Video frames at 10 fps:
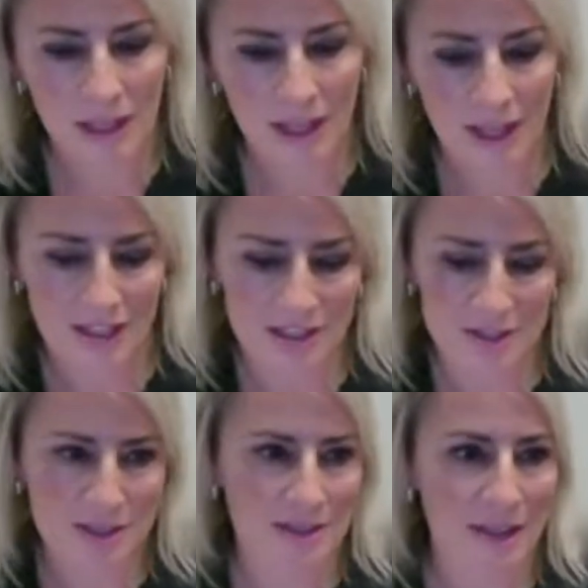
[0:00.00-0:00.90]
And I
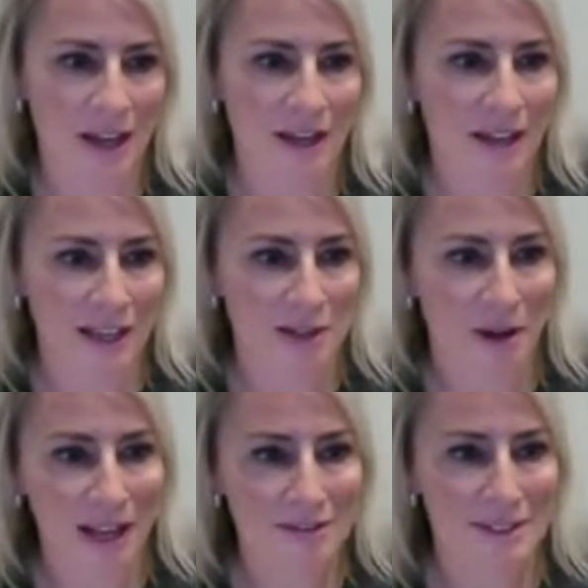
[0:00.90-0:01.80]
just thought,
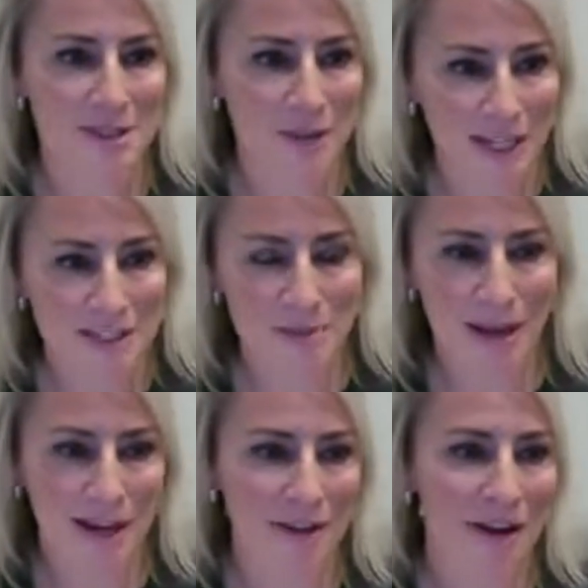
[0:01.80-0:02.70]
I have this strategy
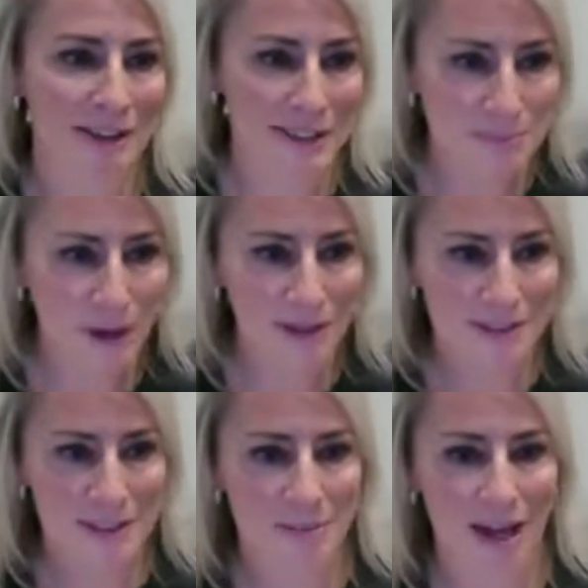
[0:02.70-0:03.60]
background and this
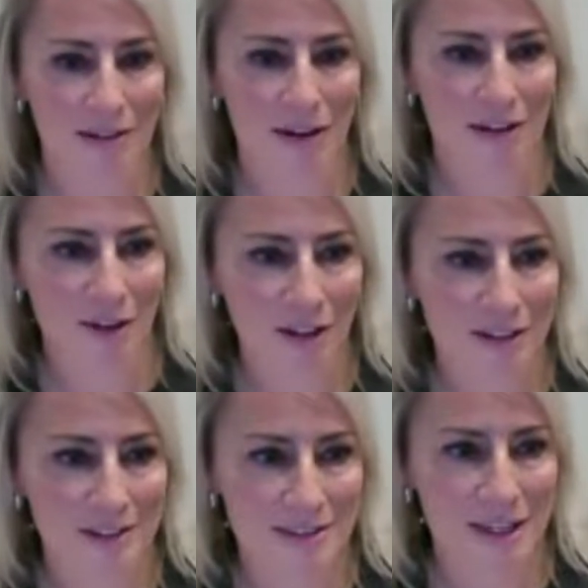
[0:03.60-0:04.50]
policy background and all
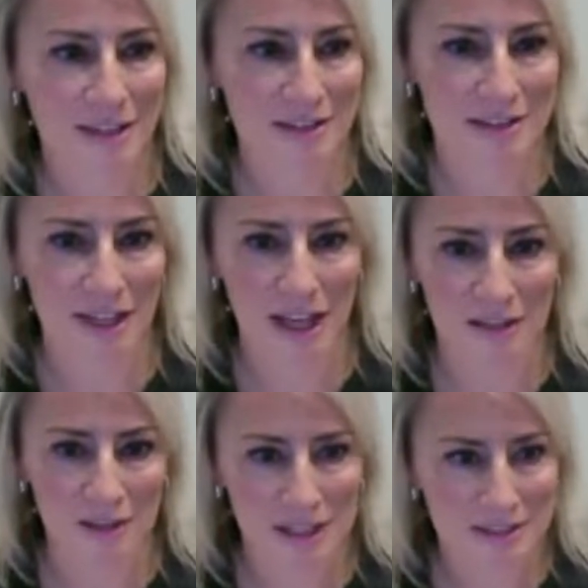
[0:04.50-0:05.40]
these things
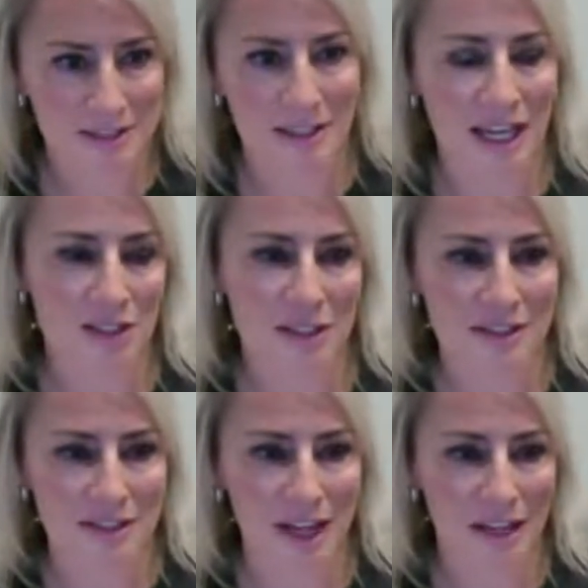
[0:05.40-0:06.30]
and these
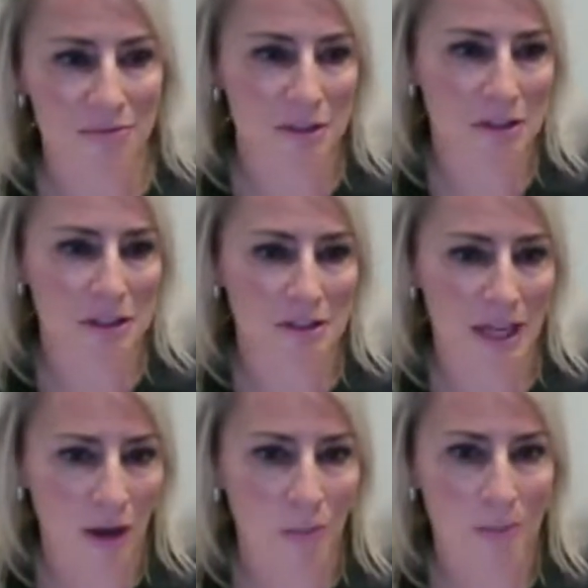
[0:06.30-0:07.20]
connections, and I really could
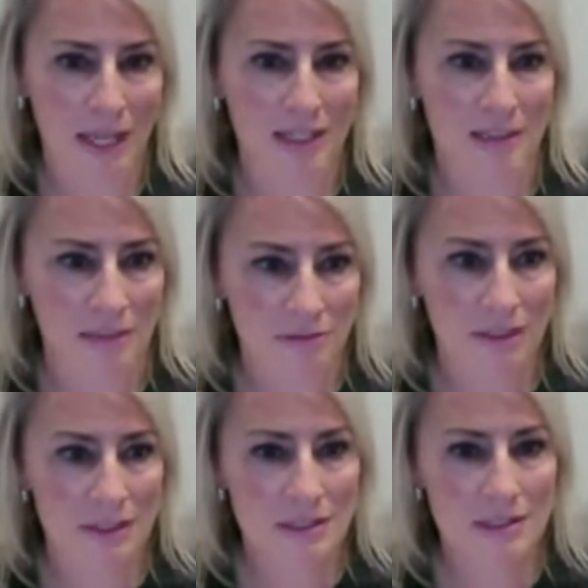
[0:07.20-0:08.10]
help make a
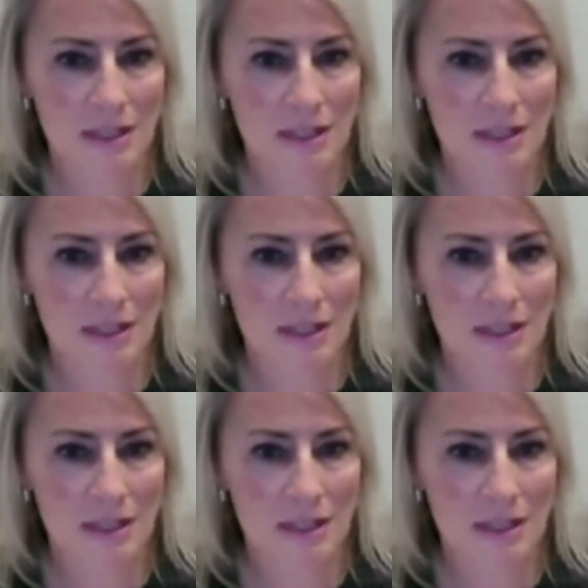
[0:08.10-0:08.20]
difference.